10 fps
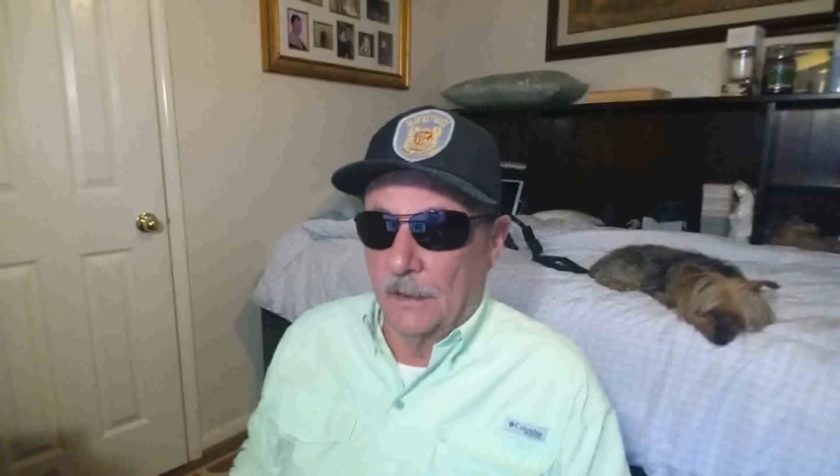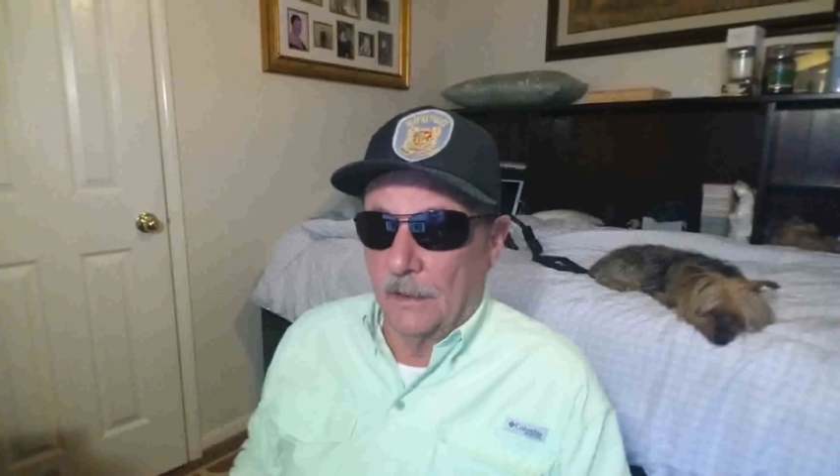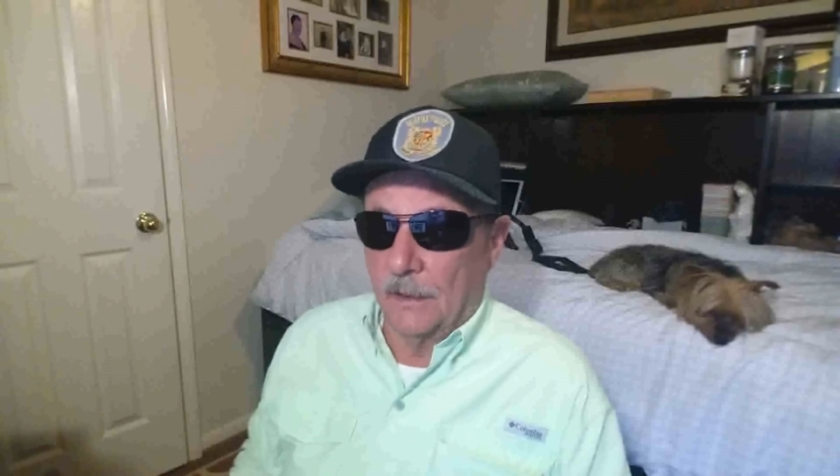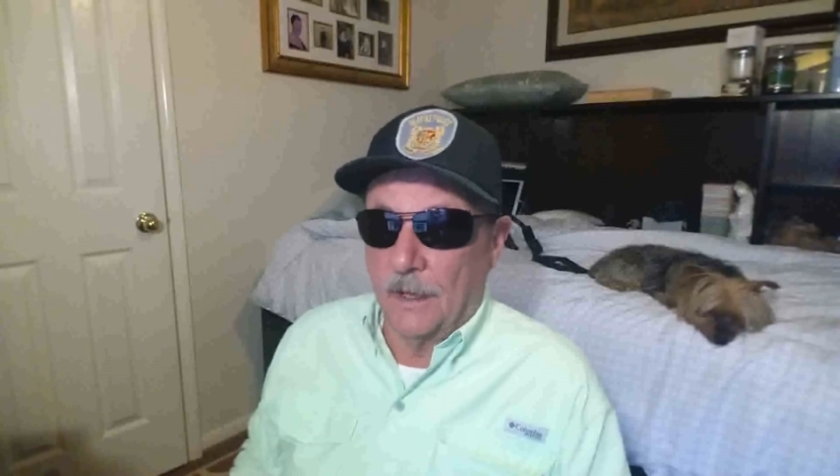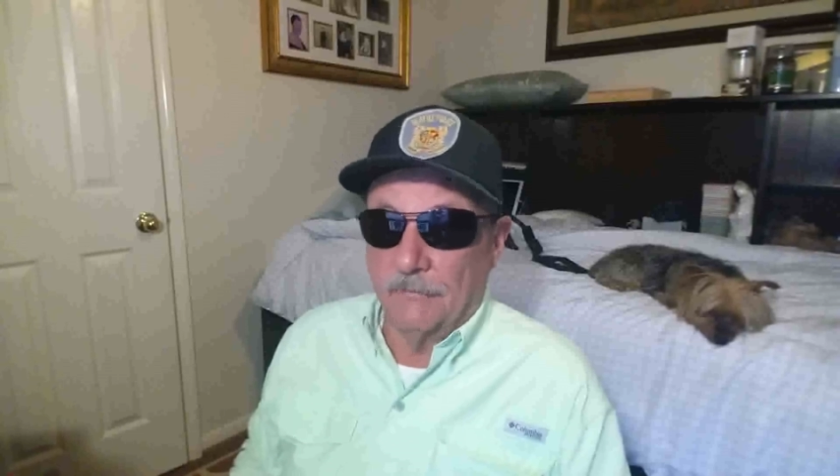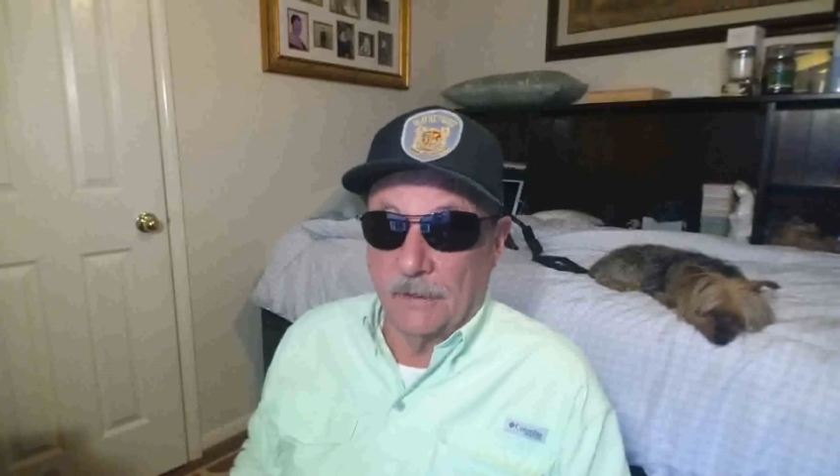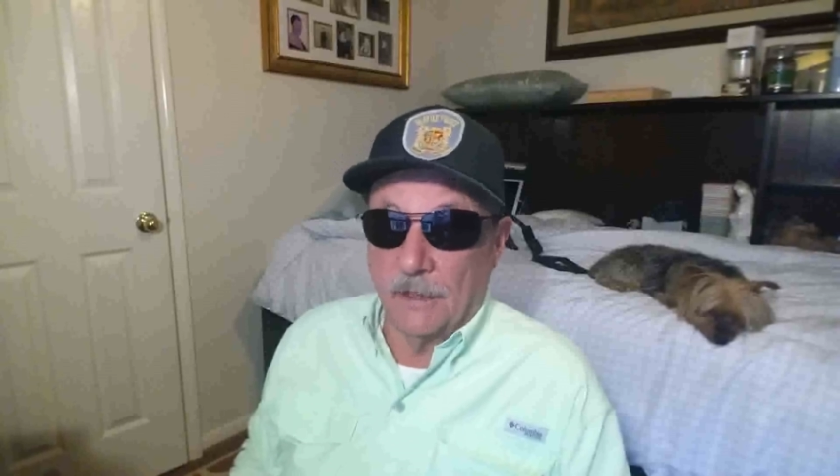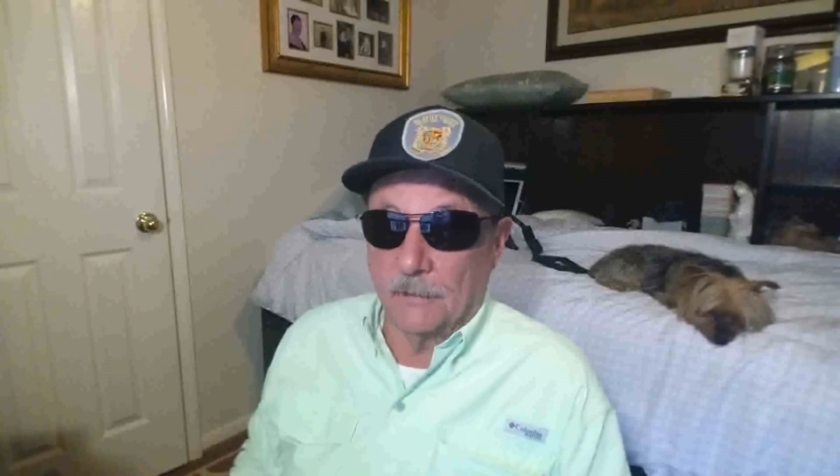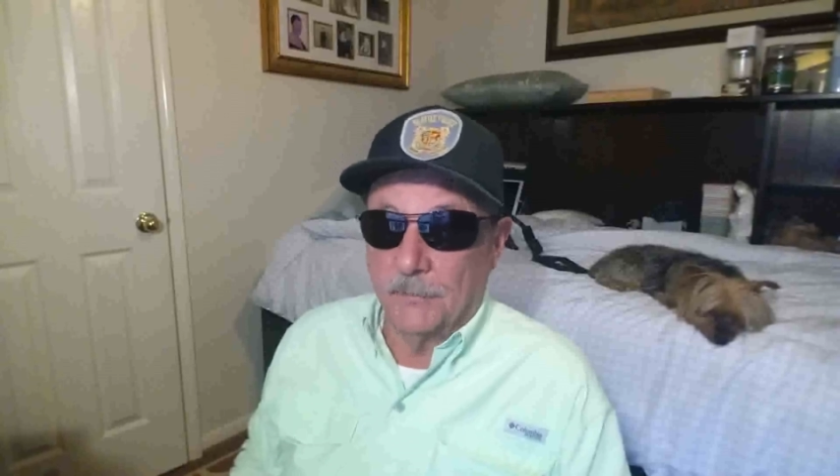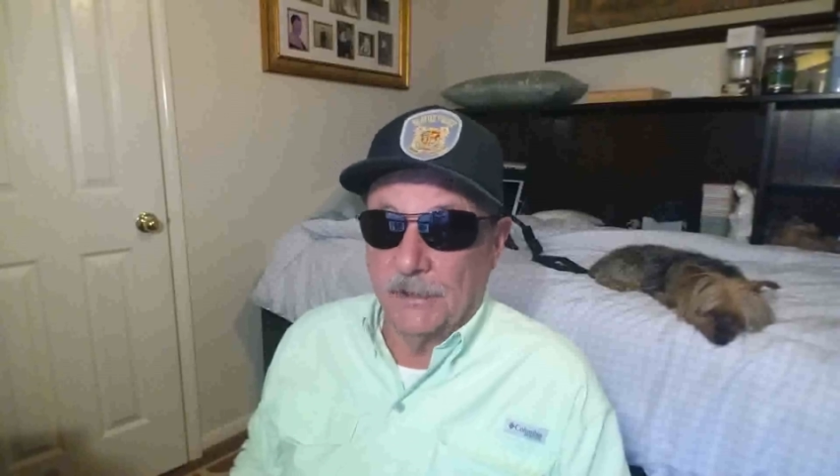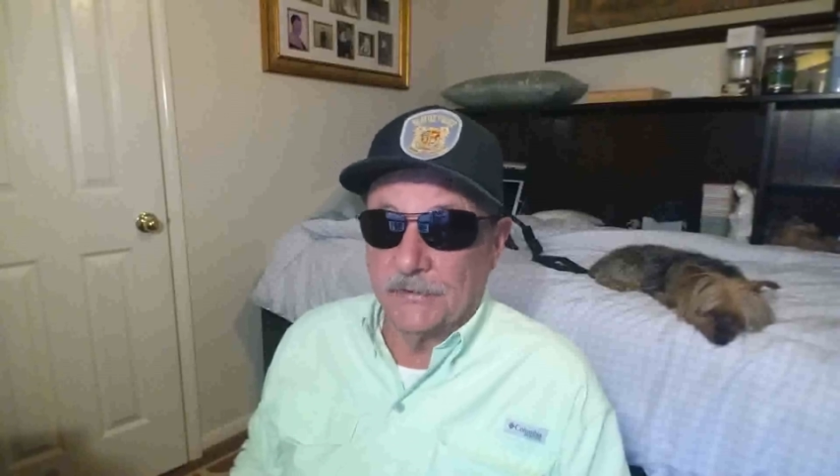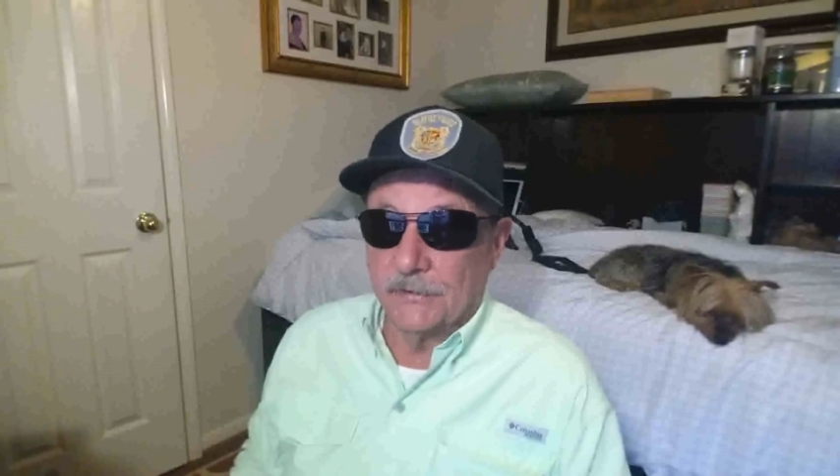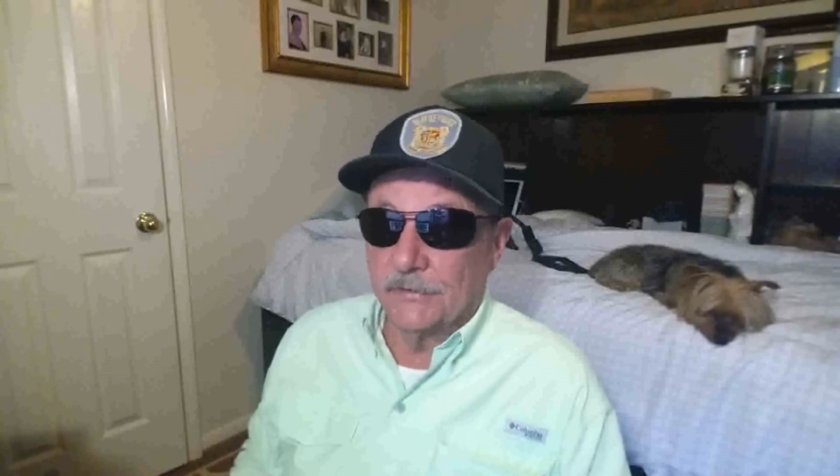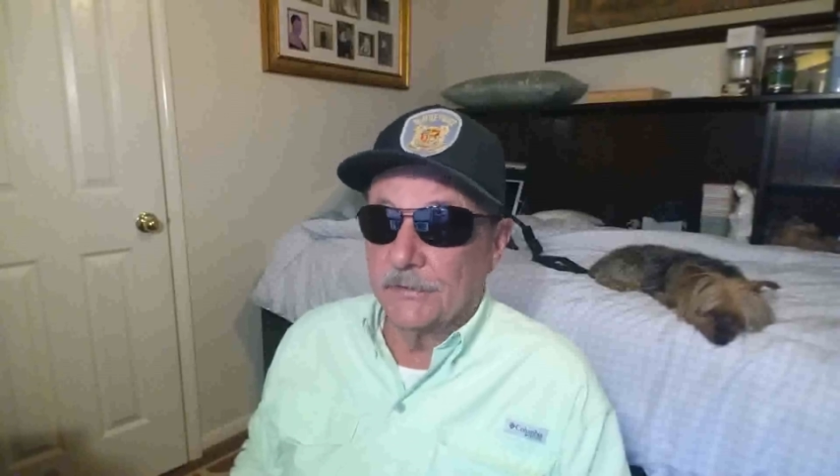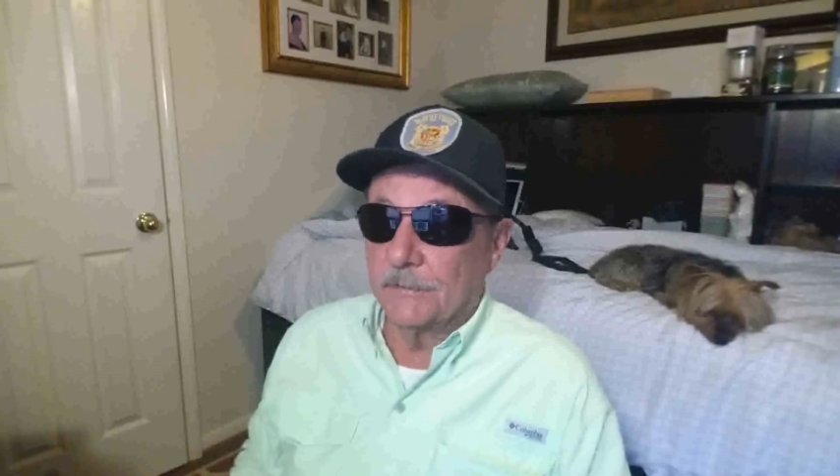Uh, I have a lot of
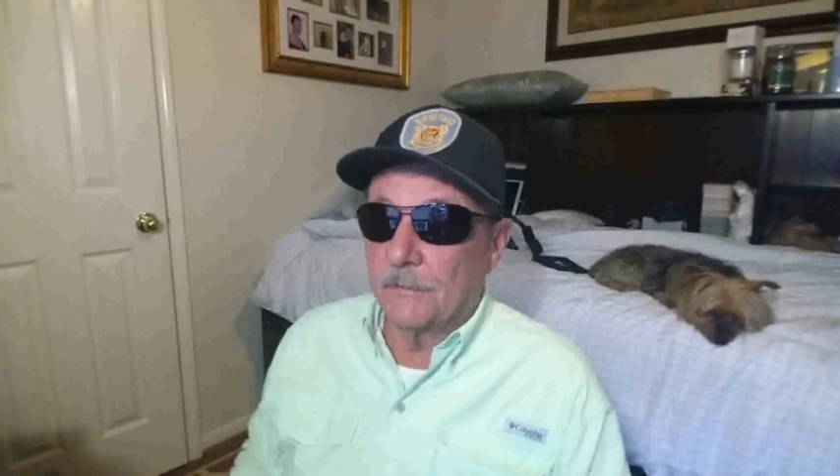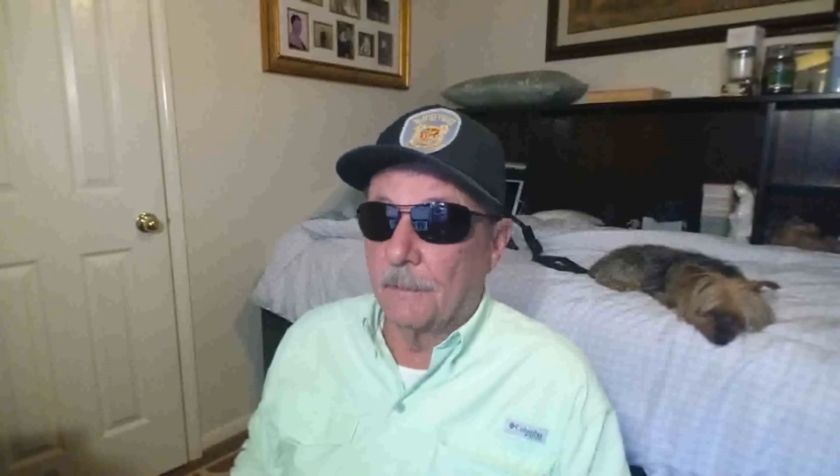pictures.